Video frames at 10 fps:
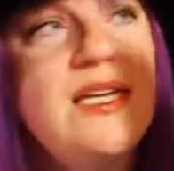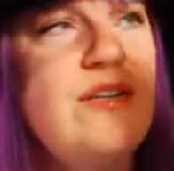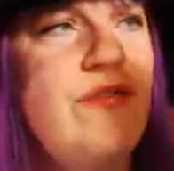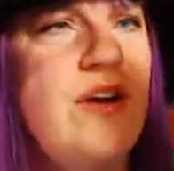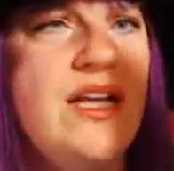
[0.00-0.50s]

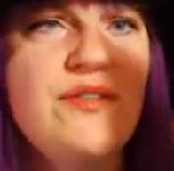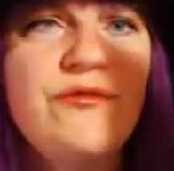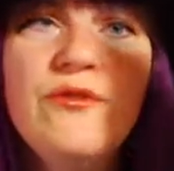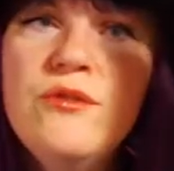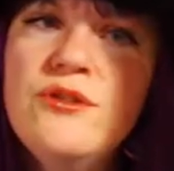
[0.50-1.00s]
different kinds of
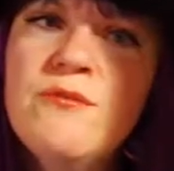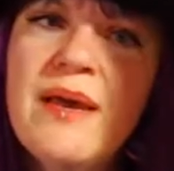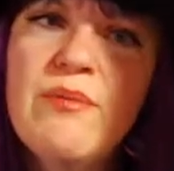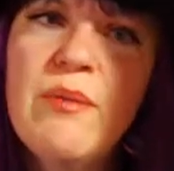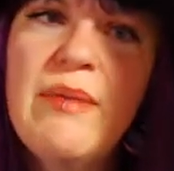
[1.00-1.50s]
foods you
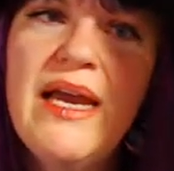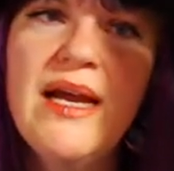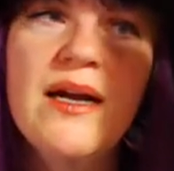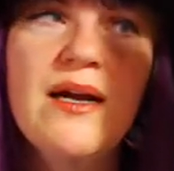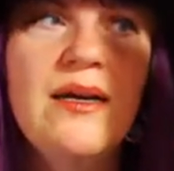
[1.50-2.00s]
might
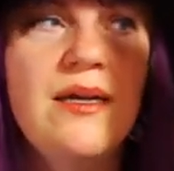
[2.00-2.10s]
prepare,